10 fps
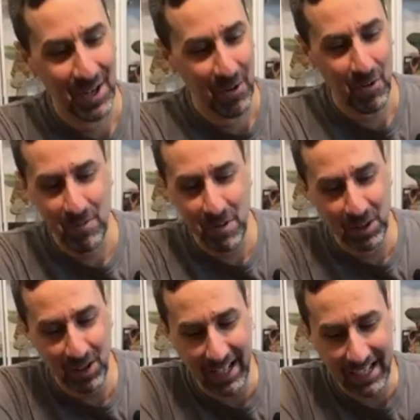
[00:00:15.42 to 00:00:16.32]
We've been
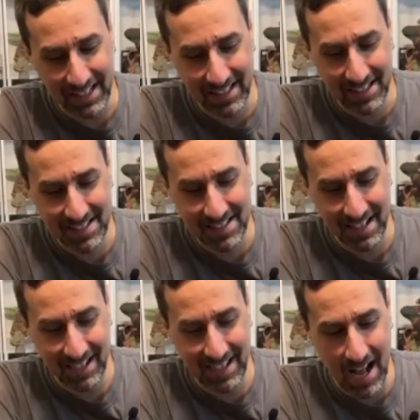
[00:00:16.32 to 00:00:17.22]
looking at this,
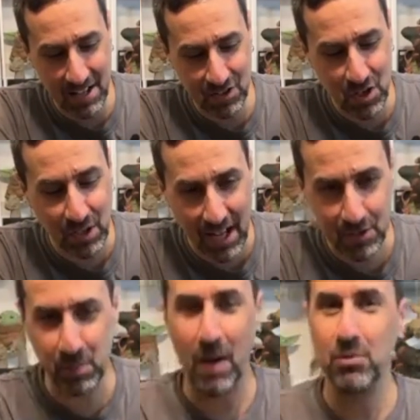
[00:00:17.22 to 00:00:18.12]
as you
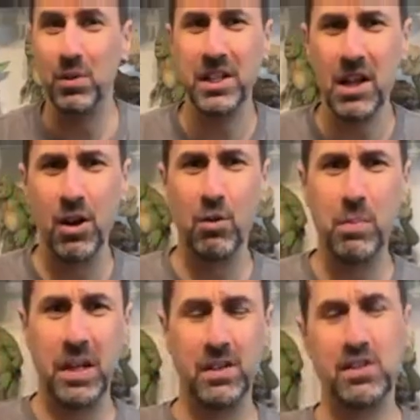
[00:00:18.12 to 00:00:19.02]
guys probably know,
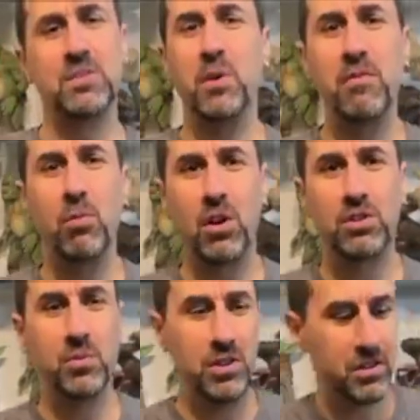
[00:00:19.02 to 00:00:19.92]
because we
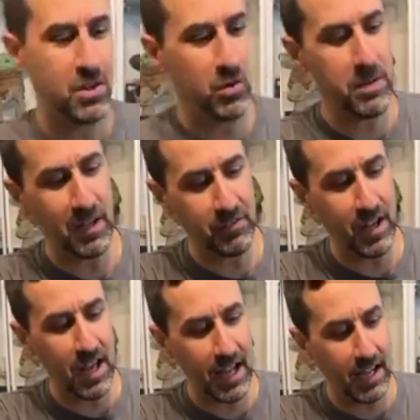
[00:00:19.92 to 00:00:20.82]
worked with Tony
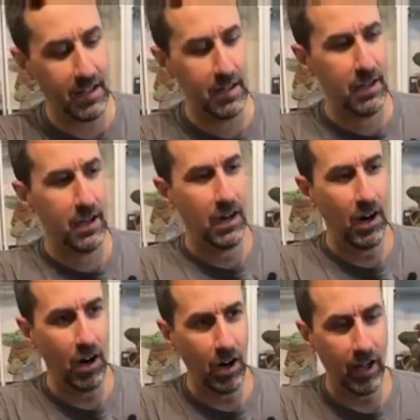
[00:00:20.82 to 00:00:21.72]
McVeigh
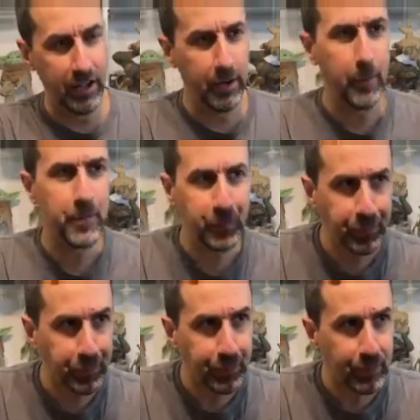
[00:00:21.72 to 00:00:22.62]
on
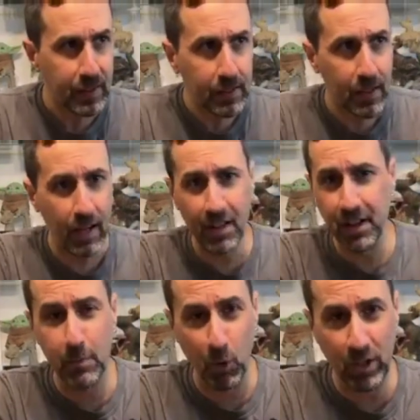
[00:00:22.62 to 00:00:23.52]
the
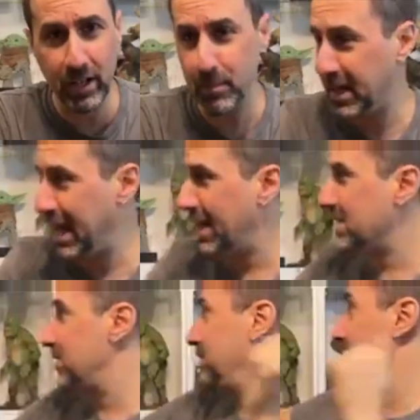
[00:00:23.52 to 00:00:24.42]
Gamorrean
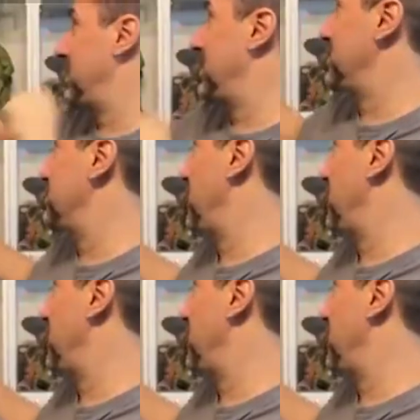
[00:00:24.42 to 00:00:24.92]
Maquette that is